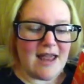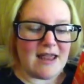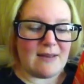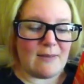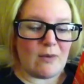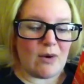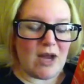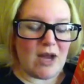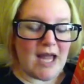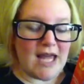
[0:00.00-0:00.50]
The
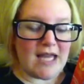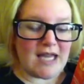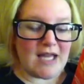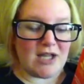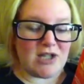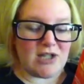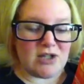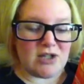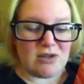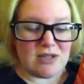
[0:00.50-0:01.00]
more Hannah
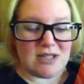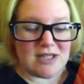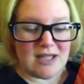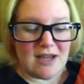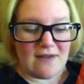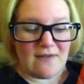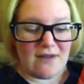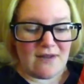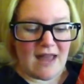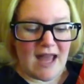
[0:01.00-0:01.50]
and Jude
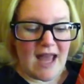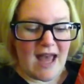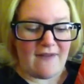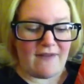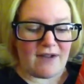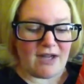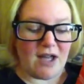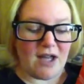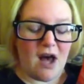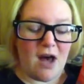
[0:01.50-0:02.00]
discover they have
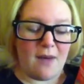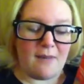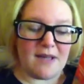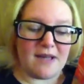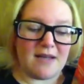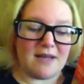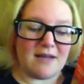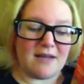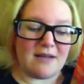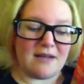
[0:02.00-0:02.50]
in
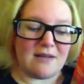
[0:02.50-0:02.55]
common,